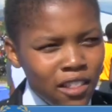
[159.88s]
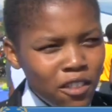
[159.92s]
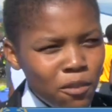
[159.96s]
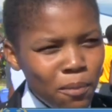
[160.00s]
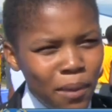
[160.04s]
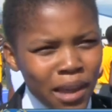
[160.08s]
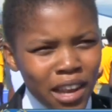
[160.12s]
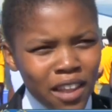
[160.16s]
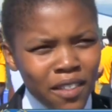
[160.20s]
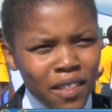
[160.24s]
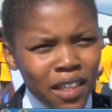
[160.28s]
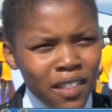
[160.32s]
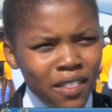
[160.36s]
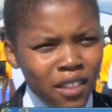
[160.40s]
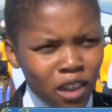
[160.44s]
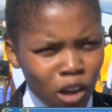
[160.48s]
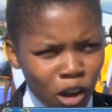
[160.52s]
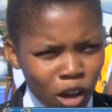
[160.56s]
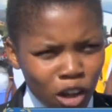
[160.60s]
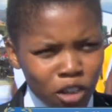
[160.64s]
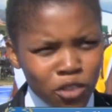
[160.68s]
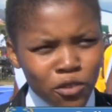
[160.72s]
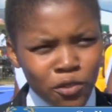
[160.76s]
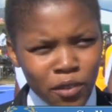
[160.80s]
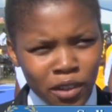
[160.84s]
it's better than the
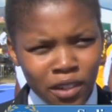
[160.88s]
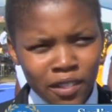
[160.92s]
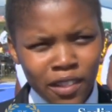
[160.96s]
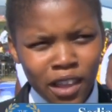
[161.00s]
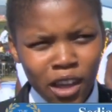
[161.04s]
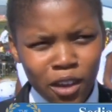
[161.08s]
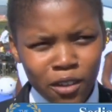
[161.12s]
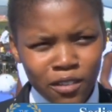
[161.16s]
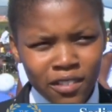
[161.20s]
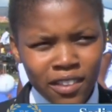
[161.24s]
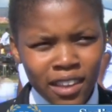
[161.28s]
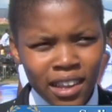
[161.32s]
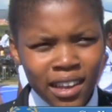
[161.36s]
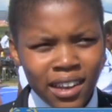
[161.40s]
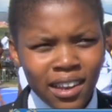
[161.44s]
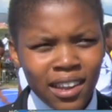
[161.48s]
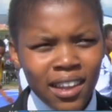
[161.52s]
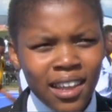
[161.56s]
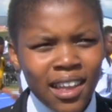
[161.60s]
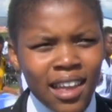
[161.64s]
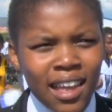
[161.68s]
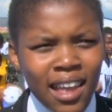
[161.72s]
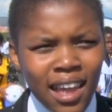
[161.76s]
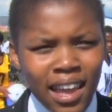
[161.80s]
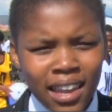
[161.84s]
last field I was in,
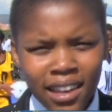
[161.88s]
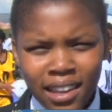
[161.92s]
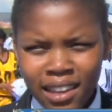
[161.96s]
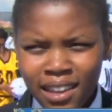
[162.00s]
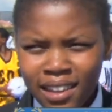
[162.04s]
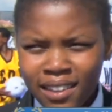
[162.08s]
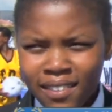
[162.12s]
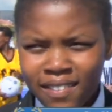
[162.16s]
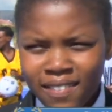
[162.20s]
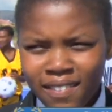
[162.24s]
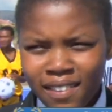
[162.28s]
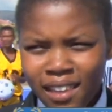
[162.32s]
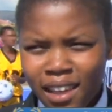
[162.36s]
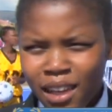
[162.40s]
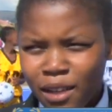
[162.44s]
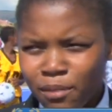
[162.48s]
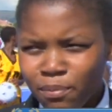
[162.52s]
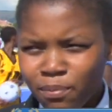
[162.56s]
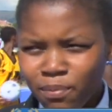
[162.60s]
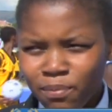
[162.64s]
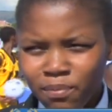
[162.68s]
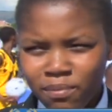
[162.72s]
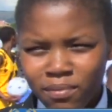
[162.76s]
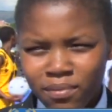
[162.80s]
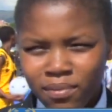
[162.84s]
and
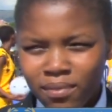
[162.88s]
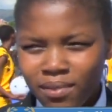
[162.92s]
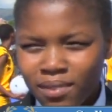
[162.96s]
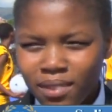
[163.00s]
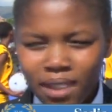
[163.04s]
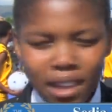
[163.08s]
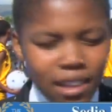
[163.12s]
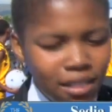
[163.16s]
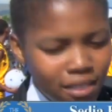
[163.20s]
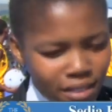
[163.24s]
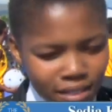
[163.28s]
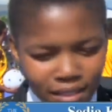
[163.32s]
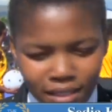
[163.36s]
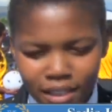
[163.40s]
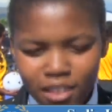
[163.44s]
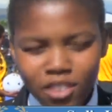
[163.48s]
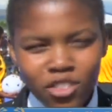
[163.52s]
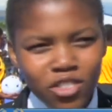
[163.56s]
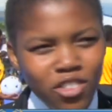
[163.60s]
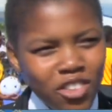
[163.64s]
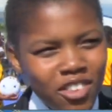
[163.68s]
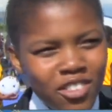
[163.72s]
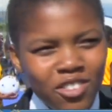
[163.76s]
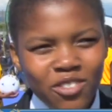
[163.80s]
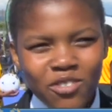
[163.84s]

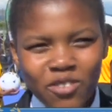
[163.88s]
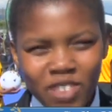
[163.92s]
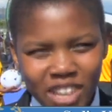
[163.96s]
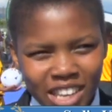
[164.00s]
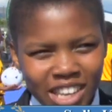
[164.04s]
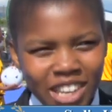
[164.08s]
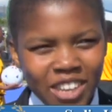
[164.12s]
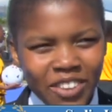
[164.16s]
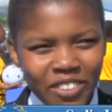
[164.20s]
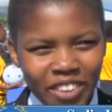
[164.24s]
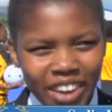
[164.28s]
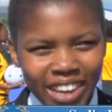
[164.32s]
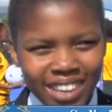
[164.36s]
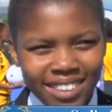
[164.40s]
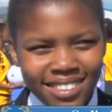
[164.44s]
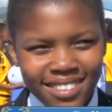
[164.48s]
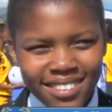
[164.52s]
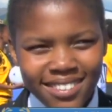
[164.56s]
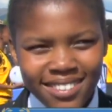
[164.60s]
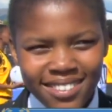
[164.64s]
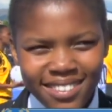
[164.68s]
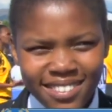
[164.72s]
it's just really great.